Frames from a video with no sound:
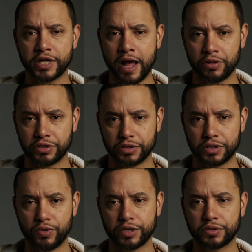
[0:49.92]
challenges.
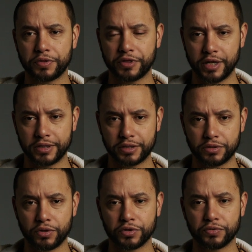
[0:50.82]
He wants new things.
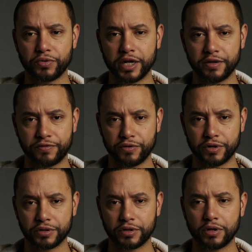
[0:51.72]
He's always ready
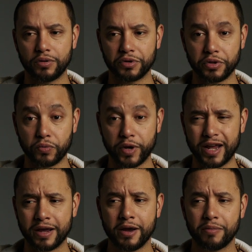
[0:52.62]
for to go another
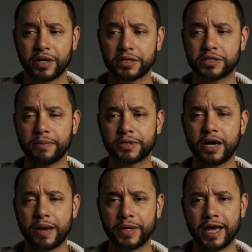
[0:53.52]
way. But at the same
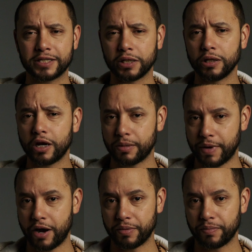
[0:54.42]
time, he has a luck
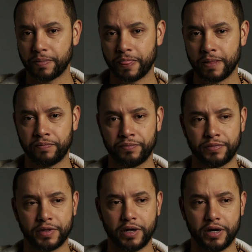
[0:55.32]
about
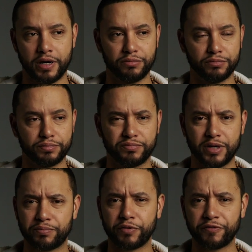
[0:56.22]
him. Um,
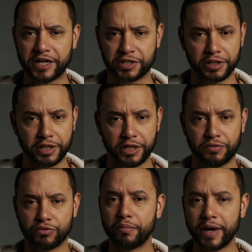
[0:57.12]
professionally,
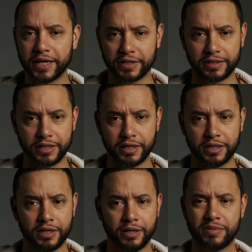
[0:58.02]

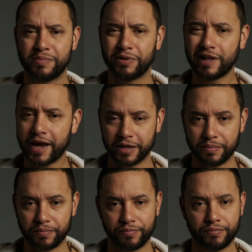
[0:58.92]
romantically, people like
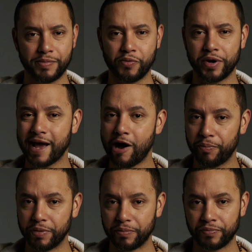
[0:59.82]
him. People want to
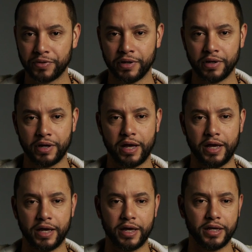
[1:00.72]
help him,
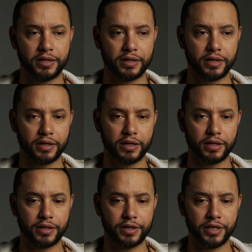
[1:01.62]
and
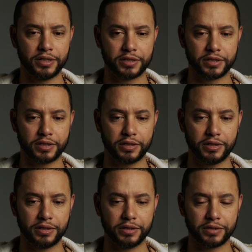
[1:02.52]
these
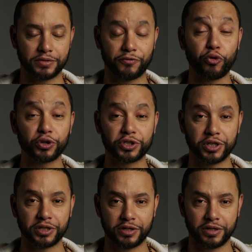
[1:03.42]
is a fortunate